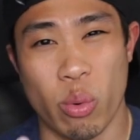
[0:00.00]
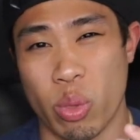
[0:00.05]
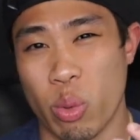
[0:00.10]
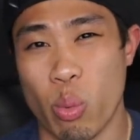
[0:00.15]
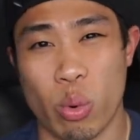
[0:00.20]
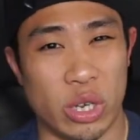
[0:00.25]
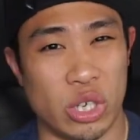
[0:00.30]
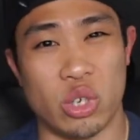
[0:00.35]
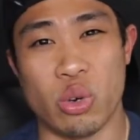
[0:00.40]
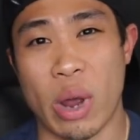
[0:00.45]

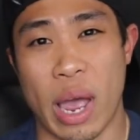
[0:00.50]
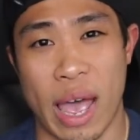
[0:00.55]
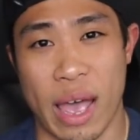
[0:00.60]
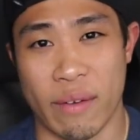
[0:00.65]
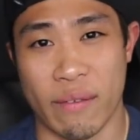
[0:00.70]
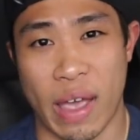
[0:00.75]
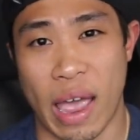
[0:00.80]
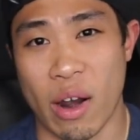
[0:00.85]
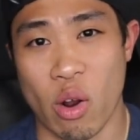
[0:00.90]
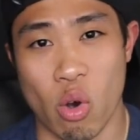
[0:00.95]
with what you
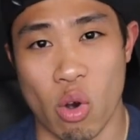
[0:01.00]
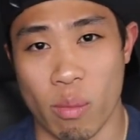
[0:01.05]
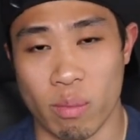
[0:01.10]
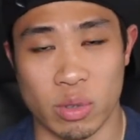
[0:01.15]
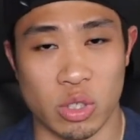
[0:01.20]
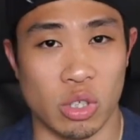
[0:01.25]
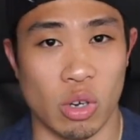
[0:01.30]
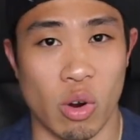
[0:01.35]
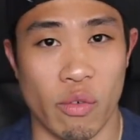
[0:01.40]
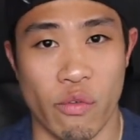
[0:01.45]
have at
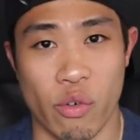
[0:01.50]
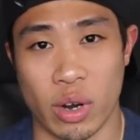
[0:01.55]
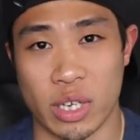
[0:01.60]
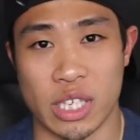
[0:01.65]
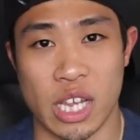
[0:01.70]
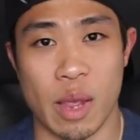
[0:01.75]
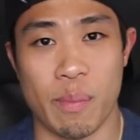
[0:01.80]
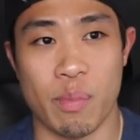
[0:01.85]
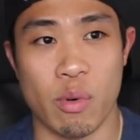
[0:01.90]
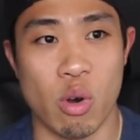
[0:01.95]
home. So for
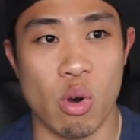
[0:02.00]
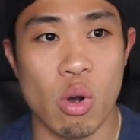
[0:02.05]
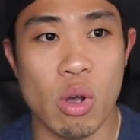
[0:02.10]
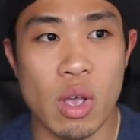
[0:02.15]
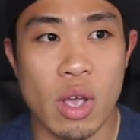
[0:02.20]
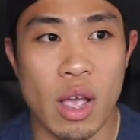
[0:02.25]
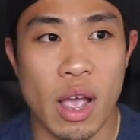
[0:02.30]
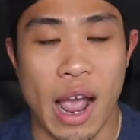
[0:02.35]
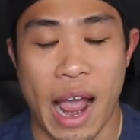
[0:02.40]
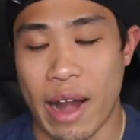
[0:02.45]
example,
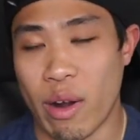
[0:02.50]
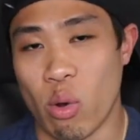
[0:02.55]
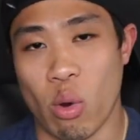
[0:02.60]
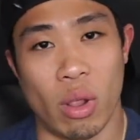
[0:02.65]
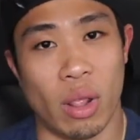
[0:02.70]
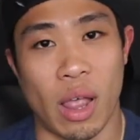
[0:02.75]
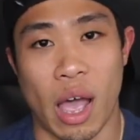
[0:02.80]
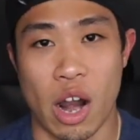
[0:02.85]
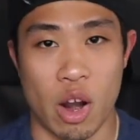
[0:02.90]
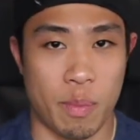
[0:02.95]
I
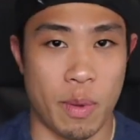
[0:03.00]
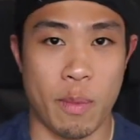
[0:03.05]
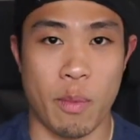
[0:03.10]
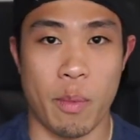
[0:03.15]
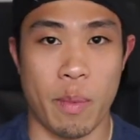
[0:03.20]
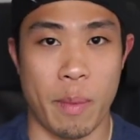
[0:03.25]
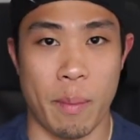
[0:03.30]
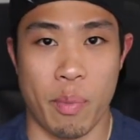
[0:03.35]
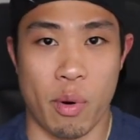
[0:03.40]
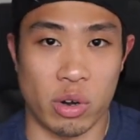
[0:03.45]
know a lot of
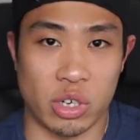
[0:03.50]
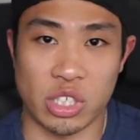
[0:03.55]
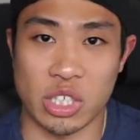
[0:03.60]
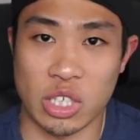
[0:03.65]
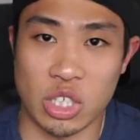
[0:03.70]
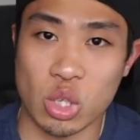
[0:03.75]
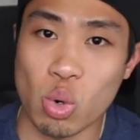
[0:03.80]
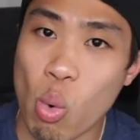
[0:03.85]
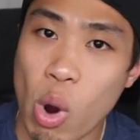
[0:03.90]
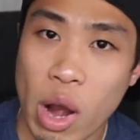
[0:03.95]
people have been
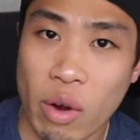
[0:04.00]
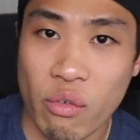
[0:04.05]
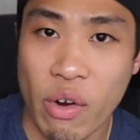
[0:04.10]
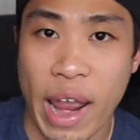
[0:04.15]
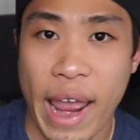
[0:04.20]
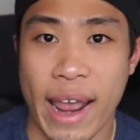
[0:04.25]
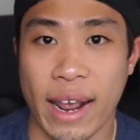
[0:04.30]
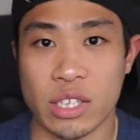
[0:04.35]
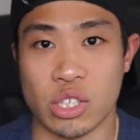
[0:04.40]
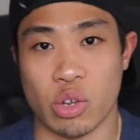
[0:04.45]
purchasing squat
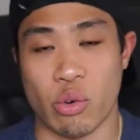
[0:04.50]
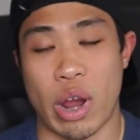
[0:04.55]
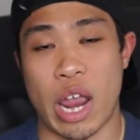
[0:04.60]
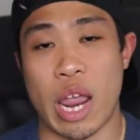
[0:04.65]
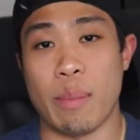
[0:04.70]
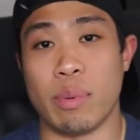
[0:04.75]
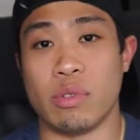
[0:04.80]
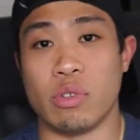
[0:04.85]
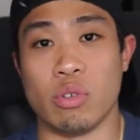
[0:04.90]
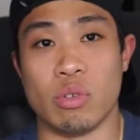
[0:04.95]
racks. They're
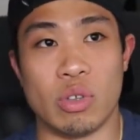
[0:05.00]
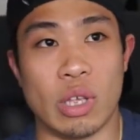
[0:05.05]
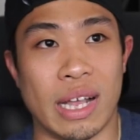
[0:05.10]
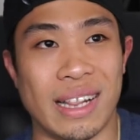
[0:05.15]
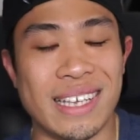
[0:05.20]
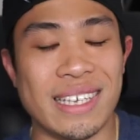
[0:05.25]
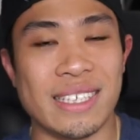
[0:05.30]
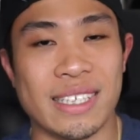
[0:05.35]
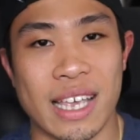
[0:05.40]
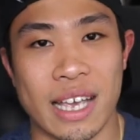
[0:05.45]
able to
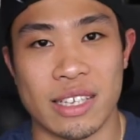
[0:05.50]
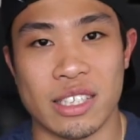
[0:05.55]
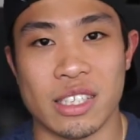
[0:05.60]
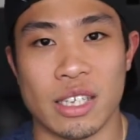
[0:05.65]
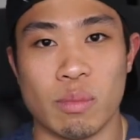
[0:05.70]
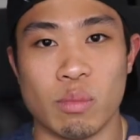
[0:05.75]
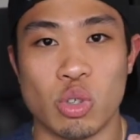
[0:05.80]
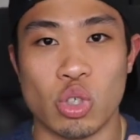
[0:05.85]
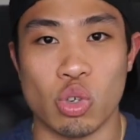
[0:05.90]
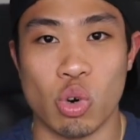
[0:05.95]
at least get
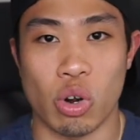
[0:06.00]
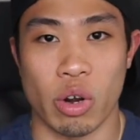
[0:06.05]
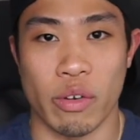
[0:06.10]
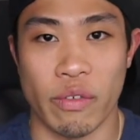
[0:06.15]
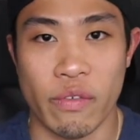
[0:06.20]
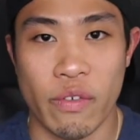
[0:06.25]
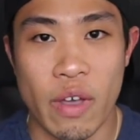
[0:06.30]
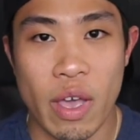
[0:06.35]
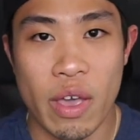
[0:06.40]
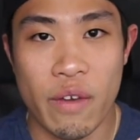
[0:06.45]
some sort
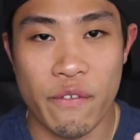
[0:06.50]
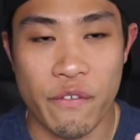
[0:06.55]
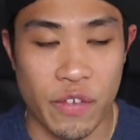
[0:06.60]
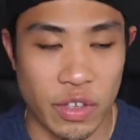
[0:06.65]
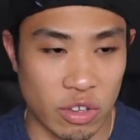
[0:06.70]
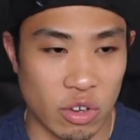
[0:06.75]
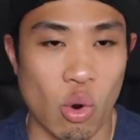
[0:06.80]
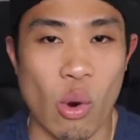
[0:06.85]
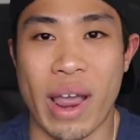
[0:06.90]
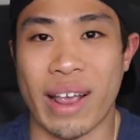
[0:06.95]
of
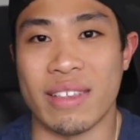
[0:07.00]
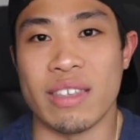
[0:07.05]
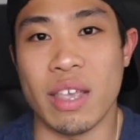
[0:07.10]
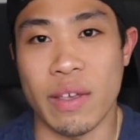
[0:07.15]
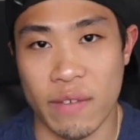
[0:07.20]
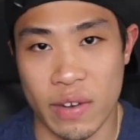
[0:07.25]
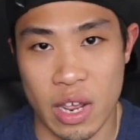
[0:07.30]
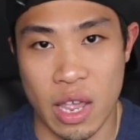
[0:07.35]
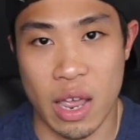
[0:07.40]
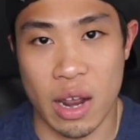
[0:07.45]
physical
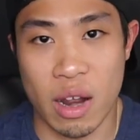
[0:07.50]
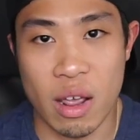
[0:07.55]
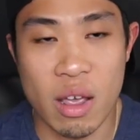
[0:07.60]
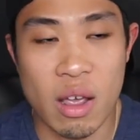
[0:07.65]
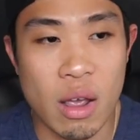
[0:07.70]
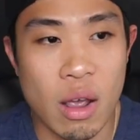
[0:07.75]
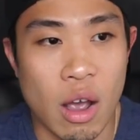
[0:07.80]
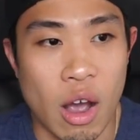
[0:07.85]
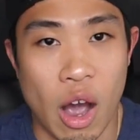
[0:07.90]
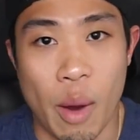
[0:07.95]
activity in.
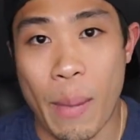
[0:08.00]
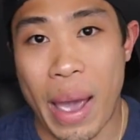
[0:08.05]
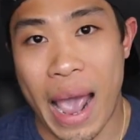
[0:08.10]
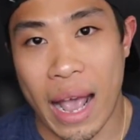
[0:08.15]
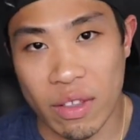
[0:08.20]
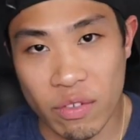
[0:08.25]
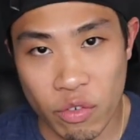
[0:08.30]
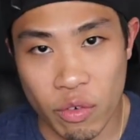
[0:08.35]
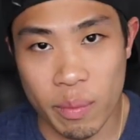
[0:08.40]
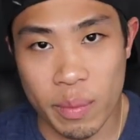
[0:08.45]

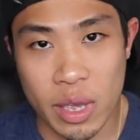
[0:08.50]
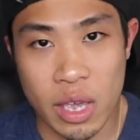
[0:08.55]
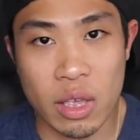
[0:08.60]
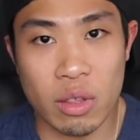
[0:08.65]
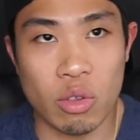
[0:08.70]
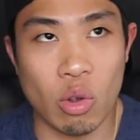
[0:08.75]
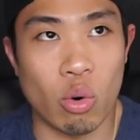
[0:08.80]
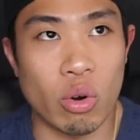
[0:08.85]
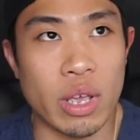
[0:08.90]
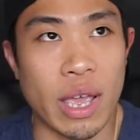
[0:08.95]
As for
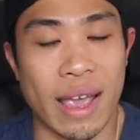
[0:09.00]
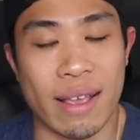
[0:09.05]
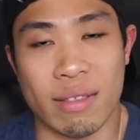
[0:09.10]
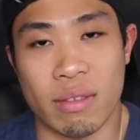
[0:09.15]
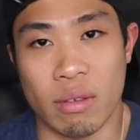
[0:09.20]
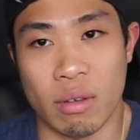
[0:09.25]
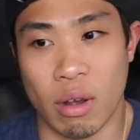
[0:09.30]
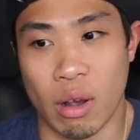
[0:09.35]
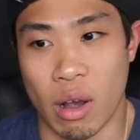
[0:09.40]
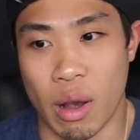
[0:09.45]
me, the only
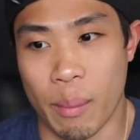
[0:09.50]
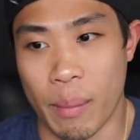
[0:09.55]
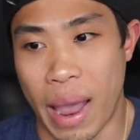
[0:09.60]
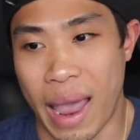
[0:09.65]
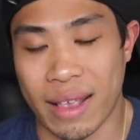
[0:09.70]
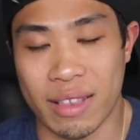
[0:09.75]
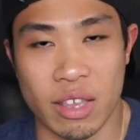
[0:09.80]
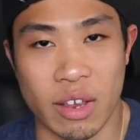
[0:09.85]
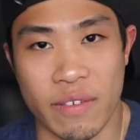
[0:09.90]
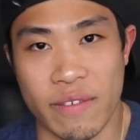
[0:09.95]

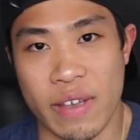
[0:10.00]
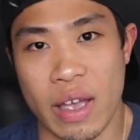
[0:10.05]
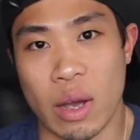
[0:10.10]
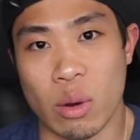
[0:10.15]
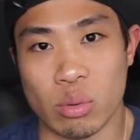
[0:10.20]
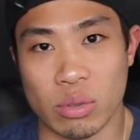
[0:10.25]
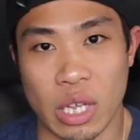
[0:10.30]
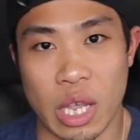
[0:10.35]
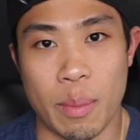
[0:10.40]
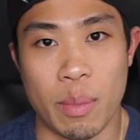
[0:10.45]
activity I
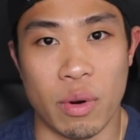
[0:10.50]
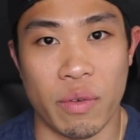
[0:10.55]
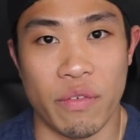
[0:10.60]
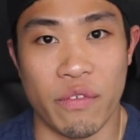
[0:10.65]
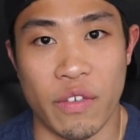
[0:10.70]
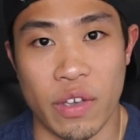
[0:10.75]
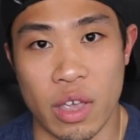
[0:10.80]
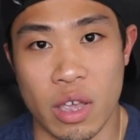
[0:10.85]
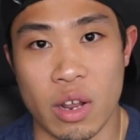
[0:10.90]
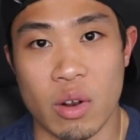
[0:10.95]
was able to
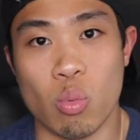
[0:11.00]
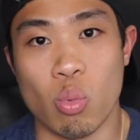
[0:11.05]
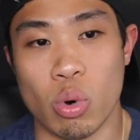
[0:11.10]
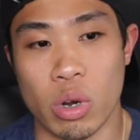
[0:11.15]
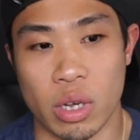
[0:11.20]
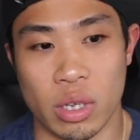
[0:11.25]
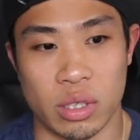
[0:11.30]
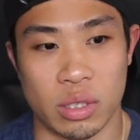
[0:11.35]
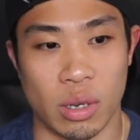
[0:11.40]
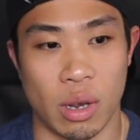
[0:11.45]
fit in
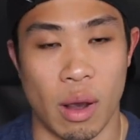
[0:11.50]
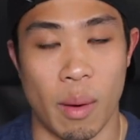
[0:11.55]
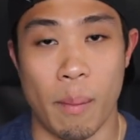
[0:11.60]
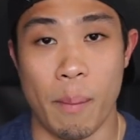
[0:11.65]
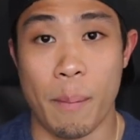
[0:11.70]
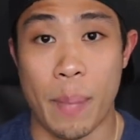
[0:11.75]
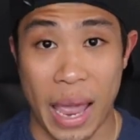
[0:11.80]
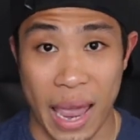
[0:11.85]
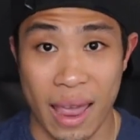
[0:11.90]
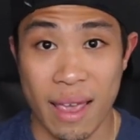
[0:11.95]
was
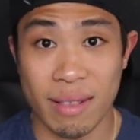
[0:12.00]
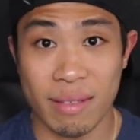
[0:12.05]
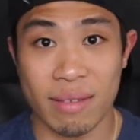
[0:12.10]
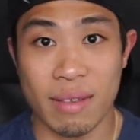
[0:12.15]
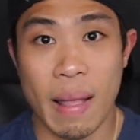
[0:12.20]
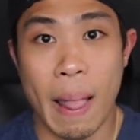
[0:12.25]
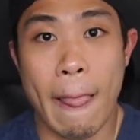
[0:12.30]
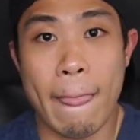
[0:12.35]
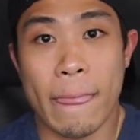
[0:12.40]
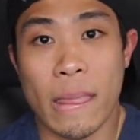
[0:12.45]

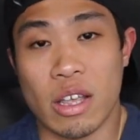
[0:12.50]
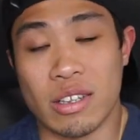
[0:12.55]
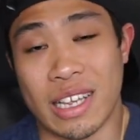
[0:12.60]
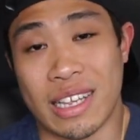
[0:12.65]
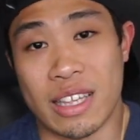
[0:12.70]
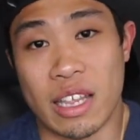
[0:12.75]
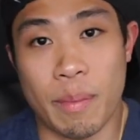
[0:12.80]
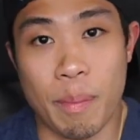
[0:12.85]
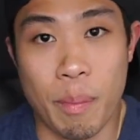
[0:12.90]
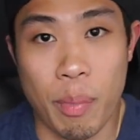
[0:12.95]
bands, because
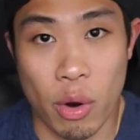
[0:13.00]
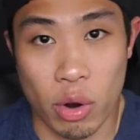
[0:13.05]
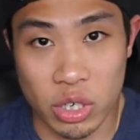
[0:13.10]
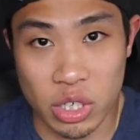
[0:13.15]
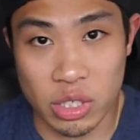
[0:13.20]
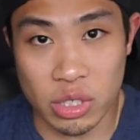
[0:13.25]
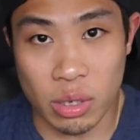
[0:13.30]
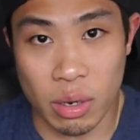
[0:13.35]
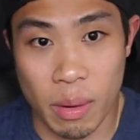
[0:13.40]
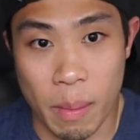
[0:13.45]
I did
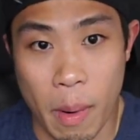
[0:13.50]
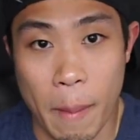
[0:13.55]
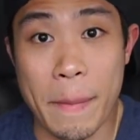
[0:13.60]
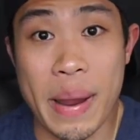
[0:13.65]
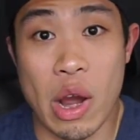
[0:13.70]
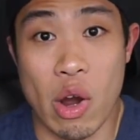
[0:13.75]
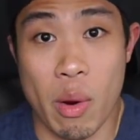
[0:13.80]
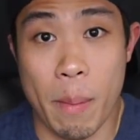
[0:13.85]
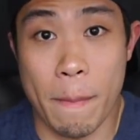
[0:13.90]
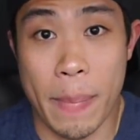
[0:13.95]
purchase a
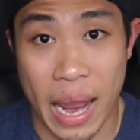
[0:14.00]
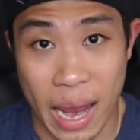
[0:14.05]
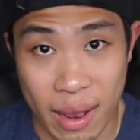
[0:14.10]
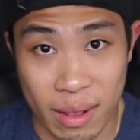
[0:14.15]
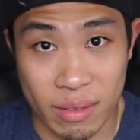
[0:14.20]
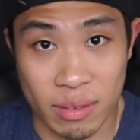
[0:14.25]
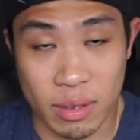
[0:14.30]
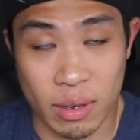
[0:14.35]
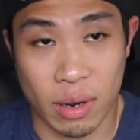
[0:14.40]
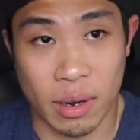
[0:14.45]
pair of
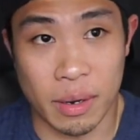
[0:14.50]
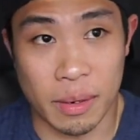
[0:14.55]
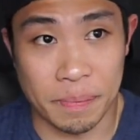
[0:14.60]
bands.